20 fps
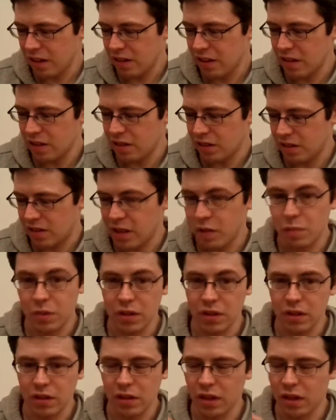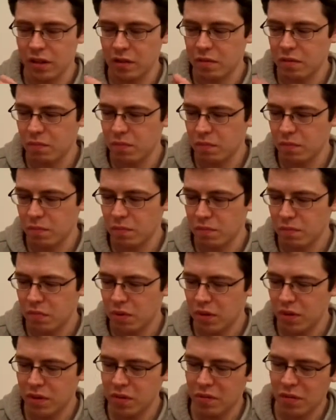And it's typical, like,
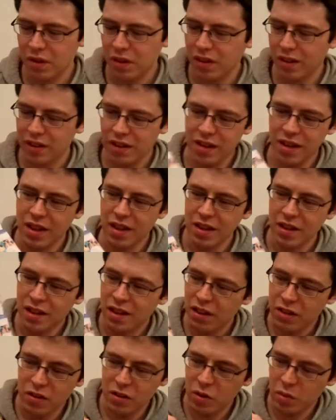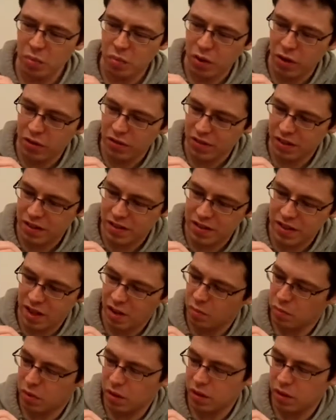but another perfect
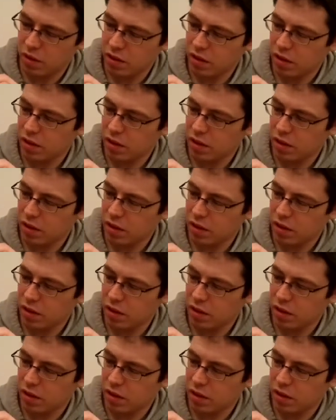example.